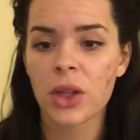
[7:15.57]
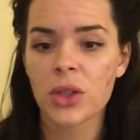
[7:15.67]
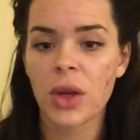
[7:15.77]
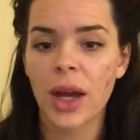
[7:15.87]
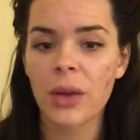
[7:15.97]

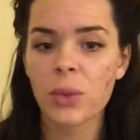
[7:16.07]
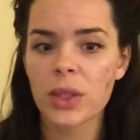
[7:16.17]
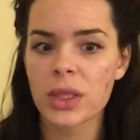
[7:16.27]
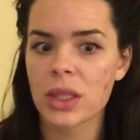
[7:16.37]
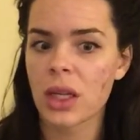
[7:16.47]
So I
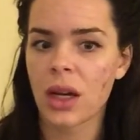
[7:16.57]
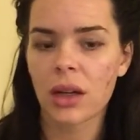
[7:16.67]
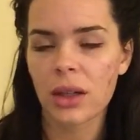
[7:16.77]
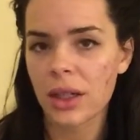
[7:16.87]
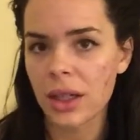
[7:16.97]
was
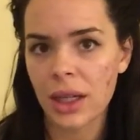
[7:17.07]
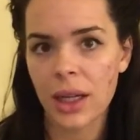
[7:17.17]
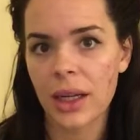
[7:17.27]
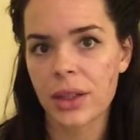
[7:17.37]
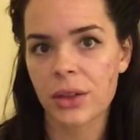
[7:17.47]
not on any
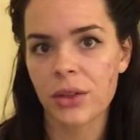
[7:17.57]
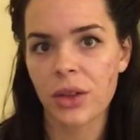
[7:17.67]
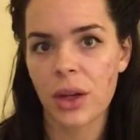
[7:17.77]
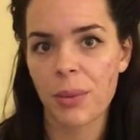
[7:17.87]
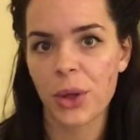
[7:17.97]
kind of
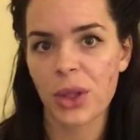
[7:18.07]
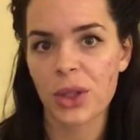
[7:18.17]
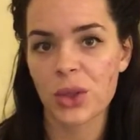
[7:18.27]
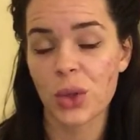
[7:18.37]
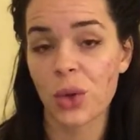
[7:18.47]
birth
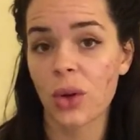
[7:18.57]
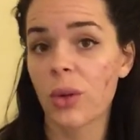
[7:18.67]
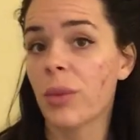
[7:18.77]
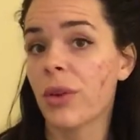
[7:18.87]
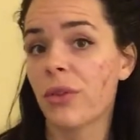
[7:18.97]

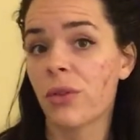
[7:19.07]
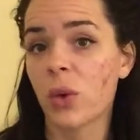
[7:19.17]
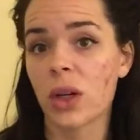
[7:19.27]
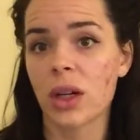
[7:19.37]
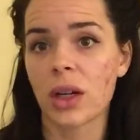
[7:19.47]
control
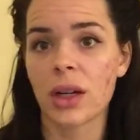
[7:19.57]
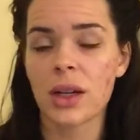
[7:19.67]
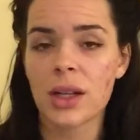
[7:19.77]
before